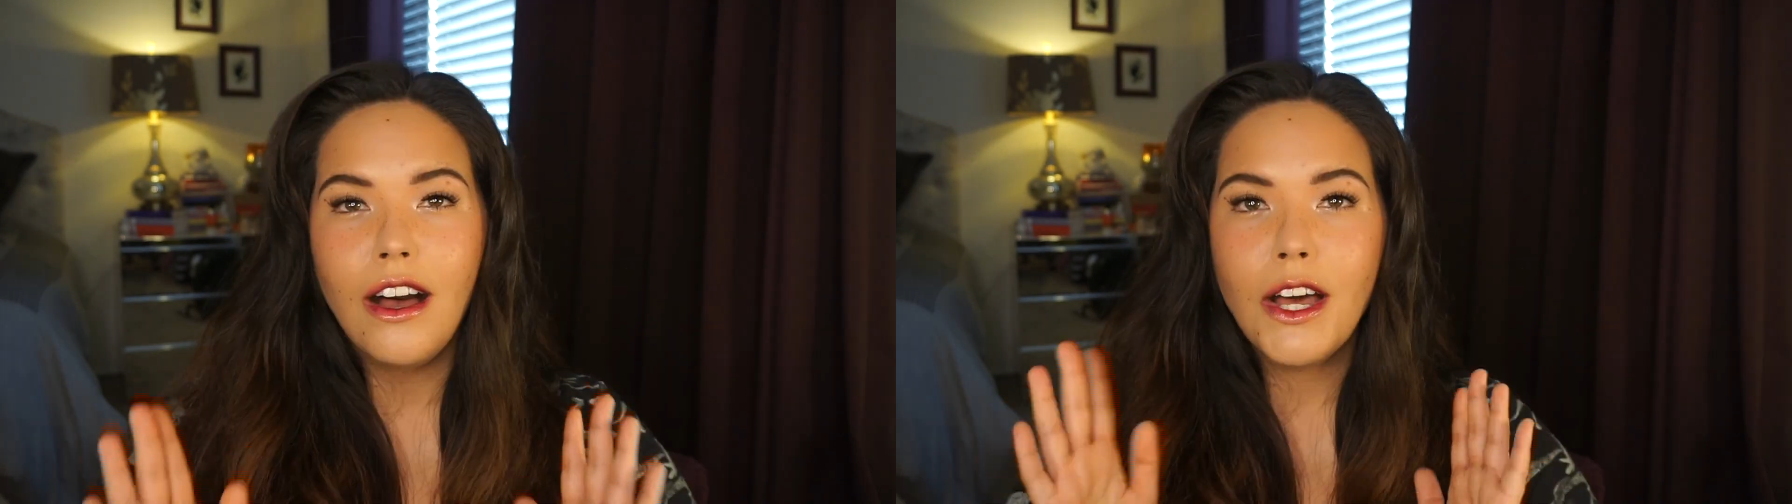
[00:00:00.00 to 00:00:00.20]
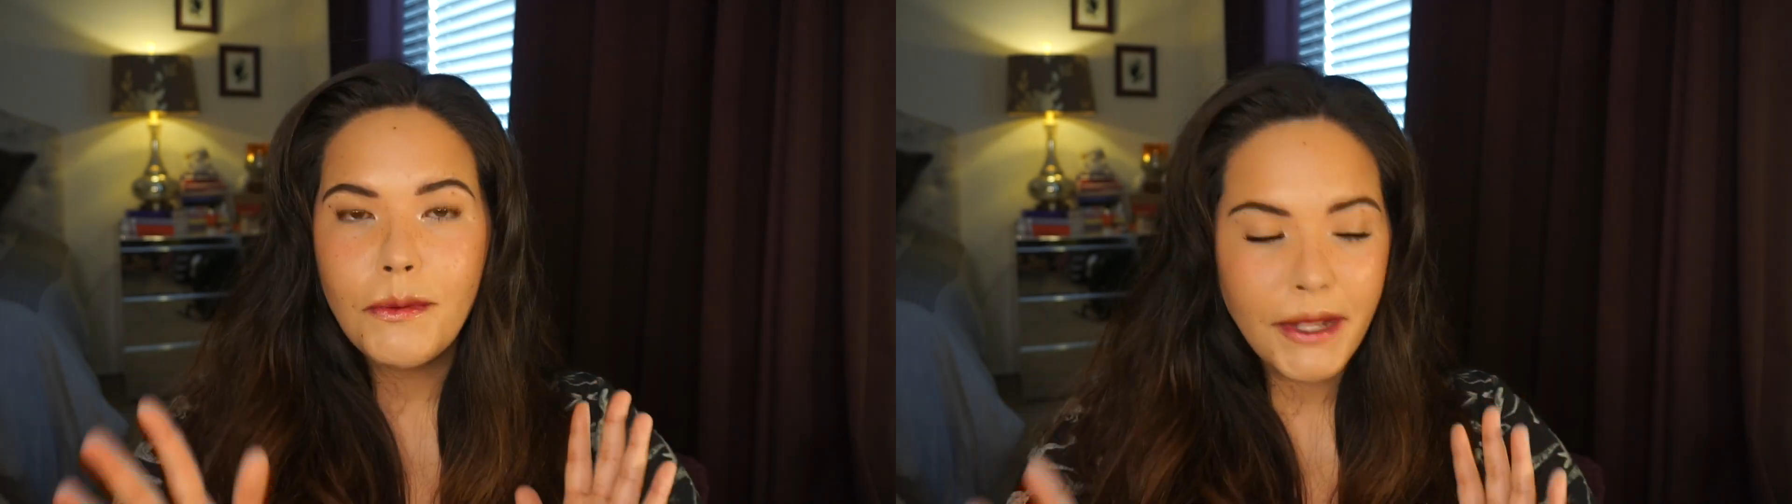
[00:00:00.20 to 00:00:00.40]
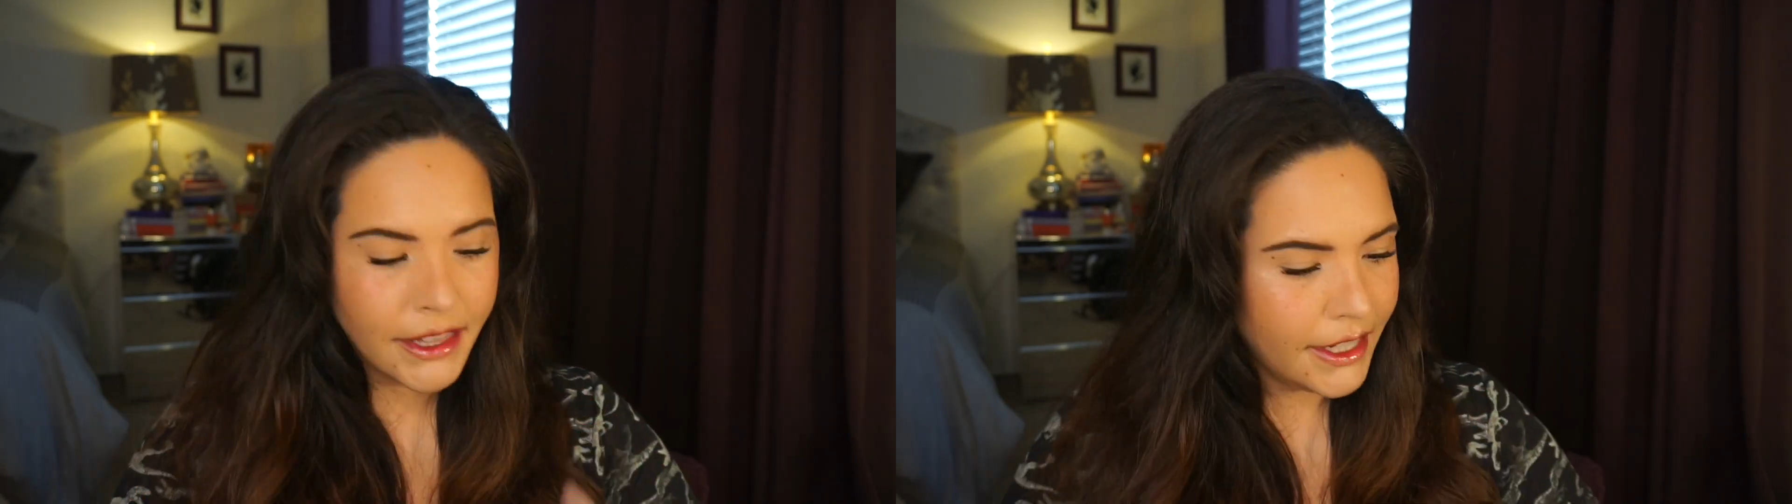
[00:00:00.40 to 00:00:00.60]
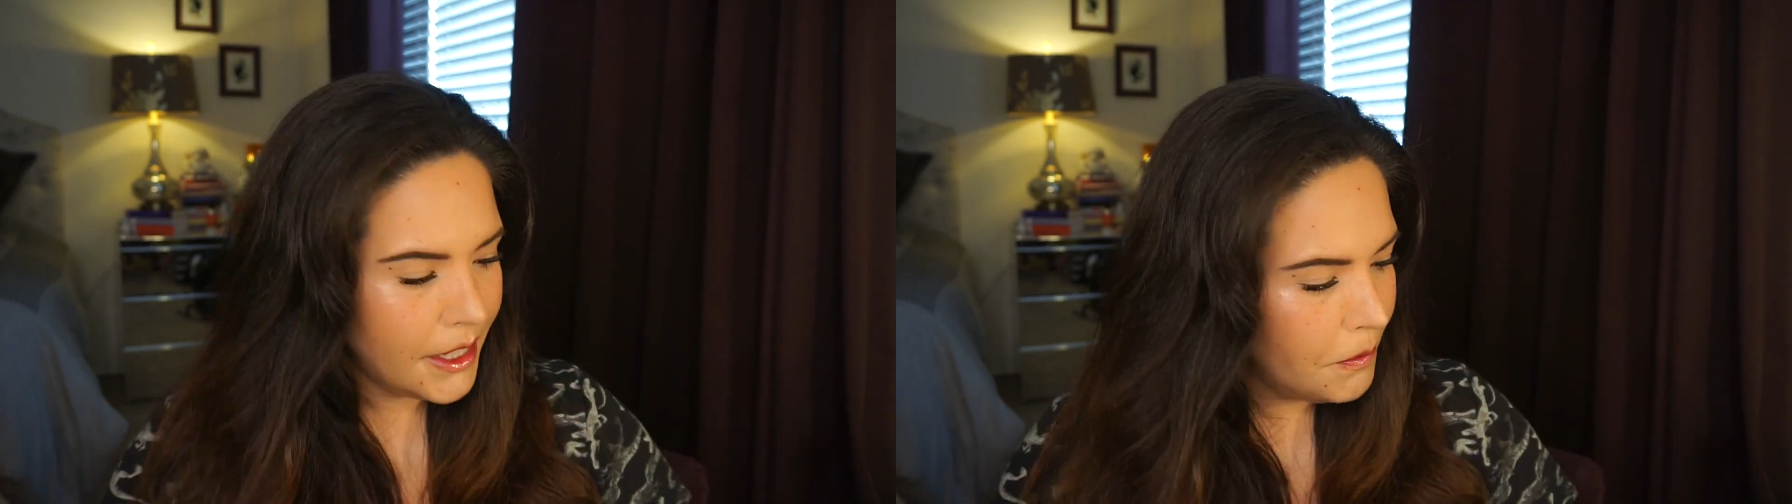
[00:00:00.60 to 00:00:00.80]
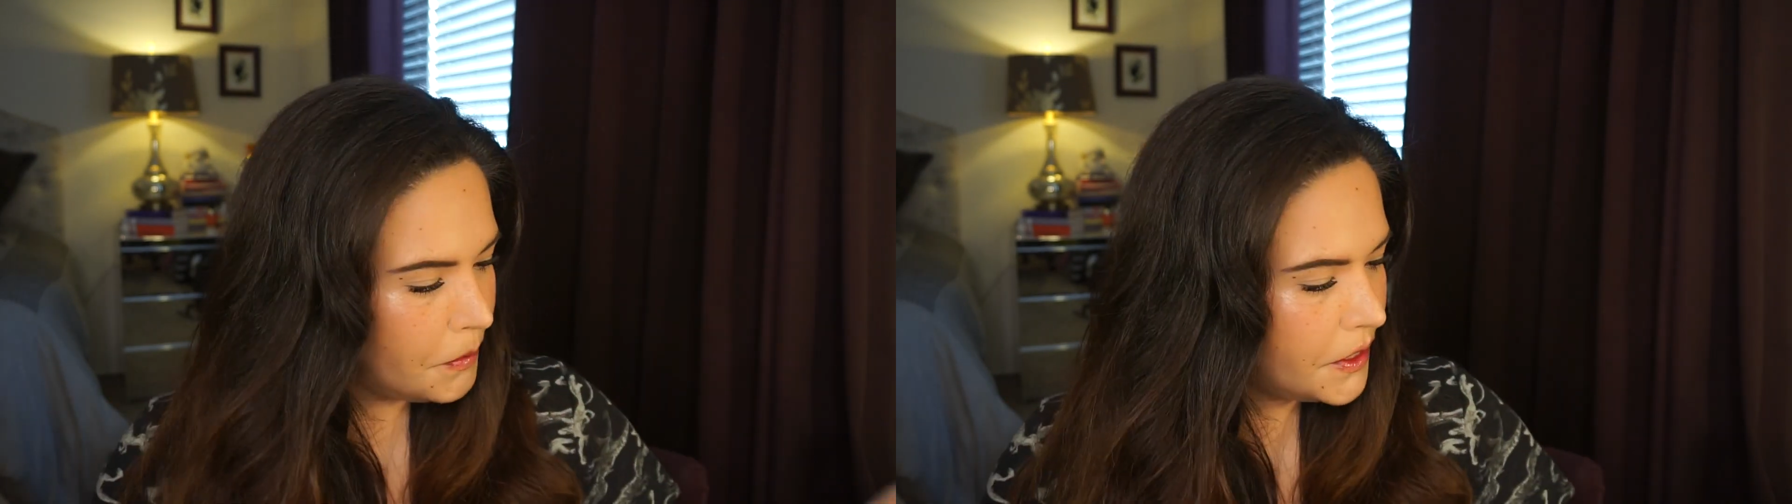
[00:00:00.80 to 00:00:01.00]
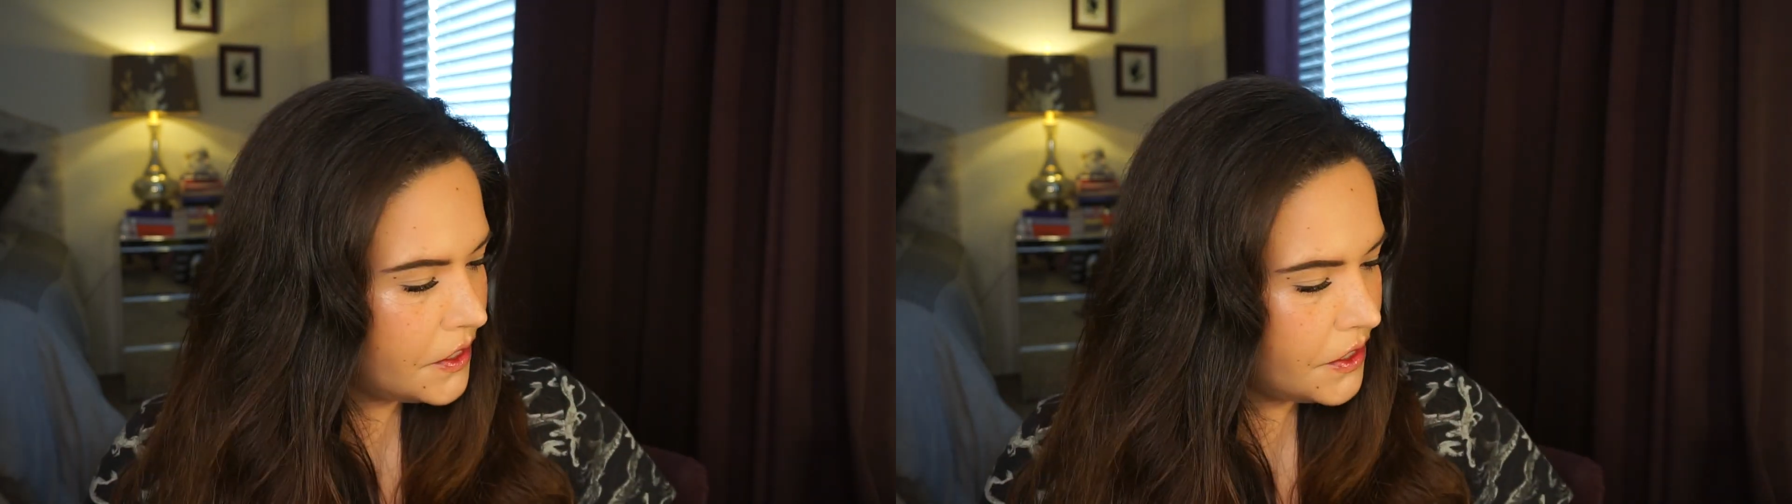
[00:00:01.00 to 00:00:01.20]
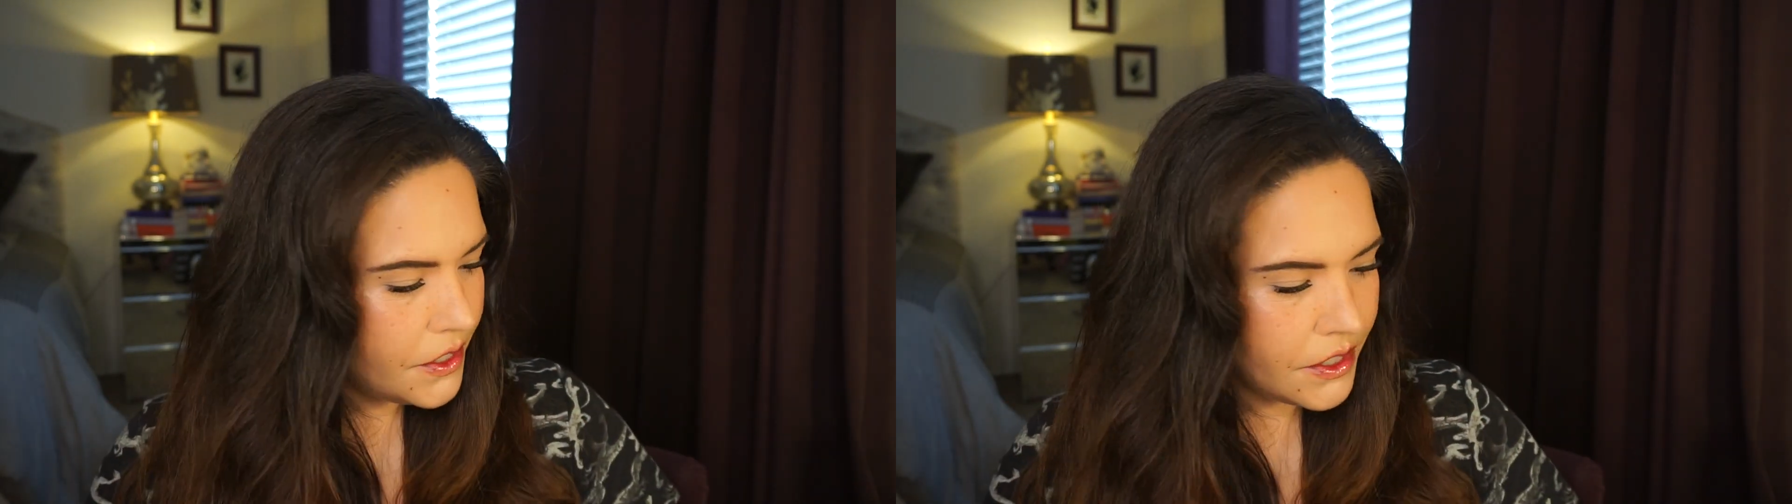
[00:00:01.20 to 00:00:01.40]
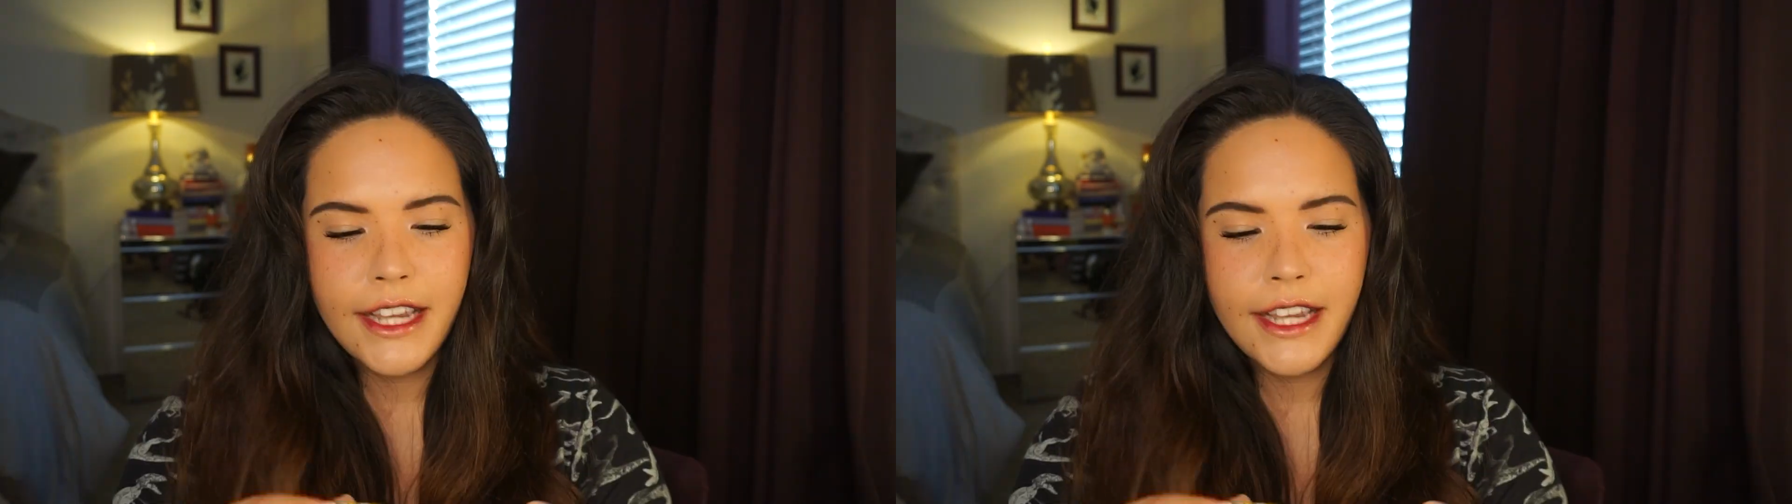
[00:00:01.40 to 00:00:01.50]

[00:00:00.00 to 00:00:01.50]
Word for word: On my lips